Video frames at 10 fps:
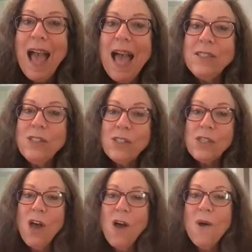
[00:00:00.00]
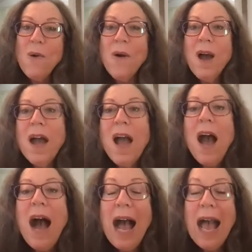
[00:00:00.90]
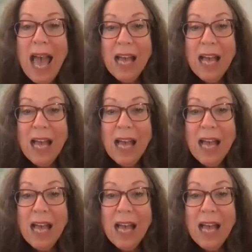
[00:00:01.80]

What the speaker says: And so I